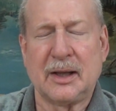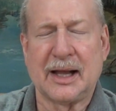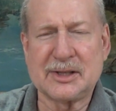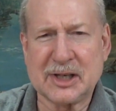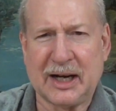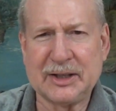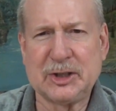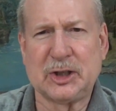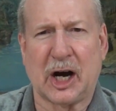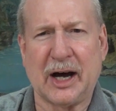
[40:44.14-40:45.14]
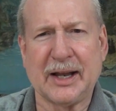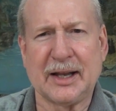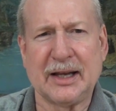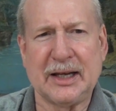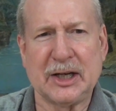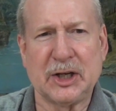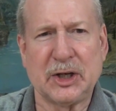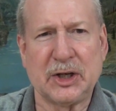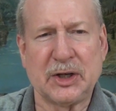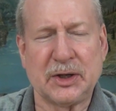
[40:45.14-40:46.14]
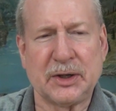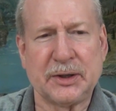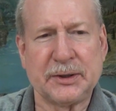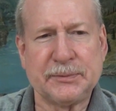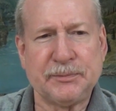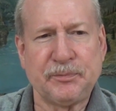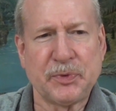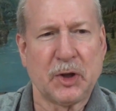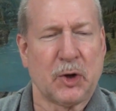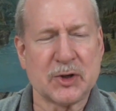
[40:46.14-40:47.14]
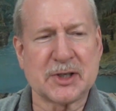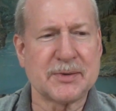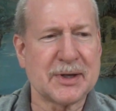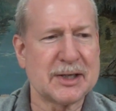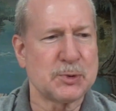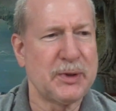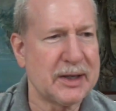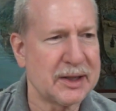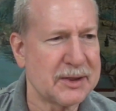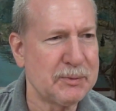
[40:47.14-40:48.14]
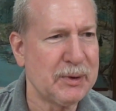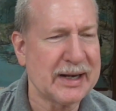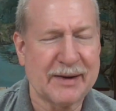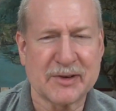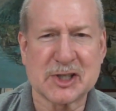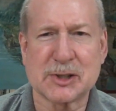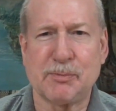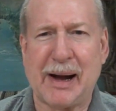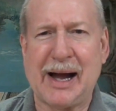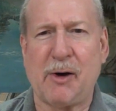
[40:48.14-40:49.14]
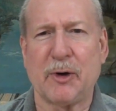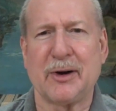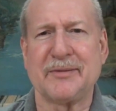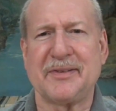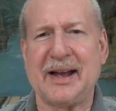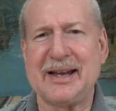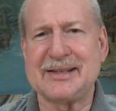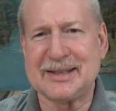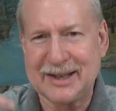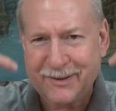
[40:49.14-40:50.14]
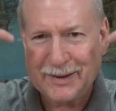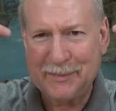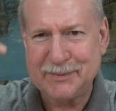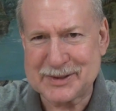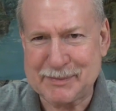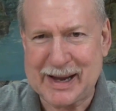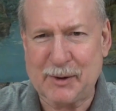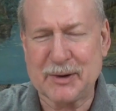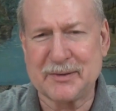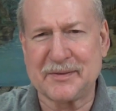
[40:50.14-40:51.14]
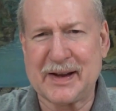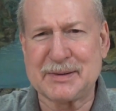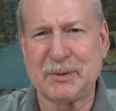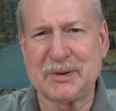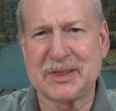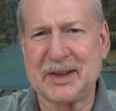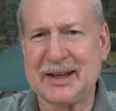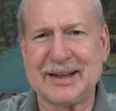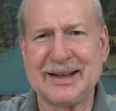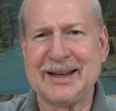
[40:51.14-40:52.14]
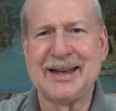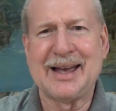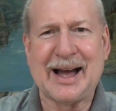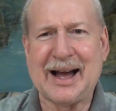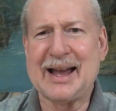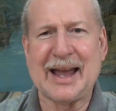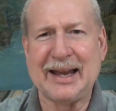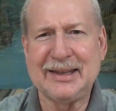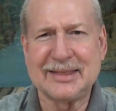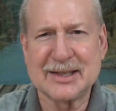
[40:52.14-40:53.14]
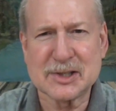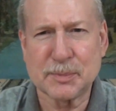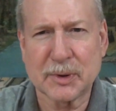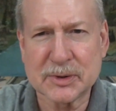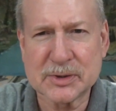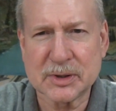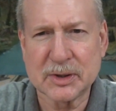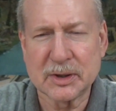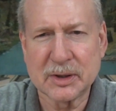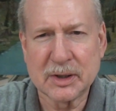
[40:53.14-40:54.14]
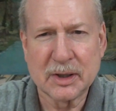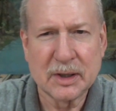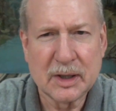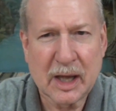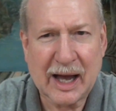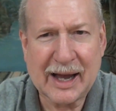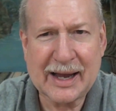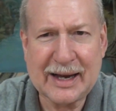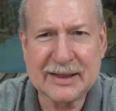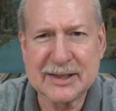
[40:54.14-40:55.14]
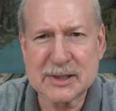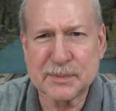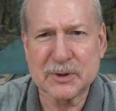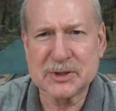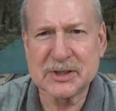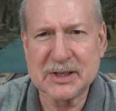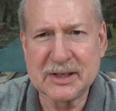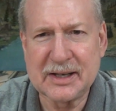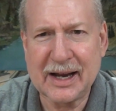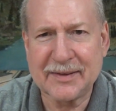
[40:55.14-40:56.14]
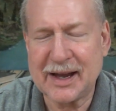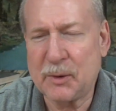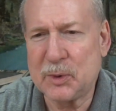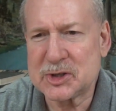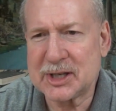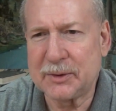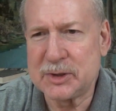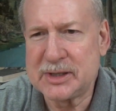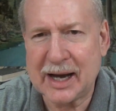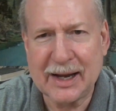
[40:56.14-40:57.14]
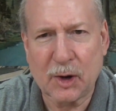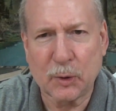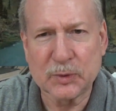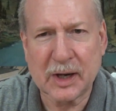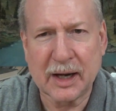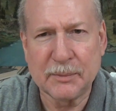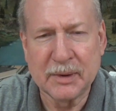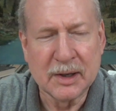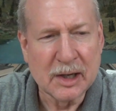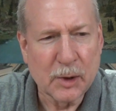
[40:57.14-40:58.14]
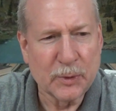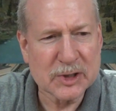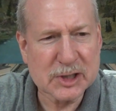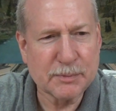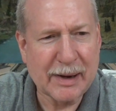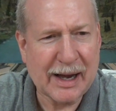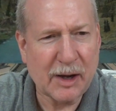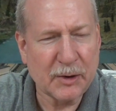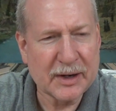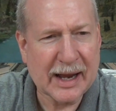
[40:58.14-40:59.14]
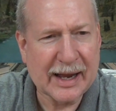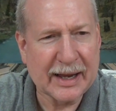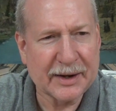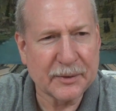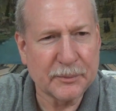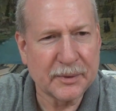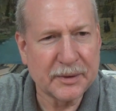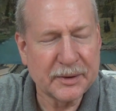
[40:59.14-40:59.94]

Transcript: That's ungodly. Or sometimes we can, we can have a smile on our face. You know, we can smile on our face. We can think, I hate this person. I hate this person to death. I wish they would die the whole time we're smiling at them.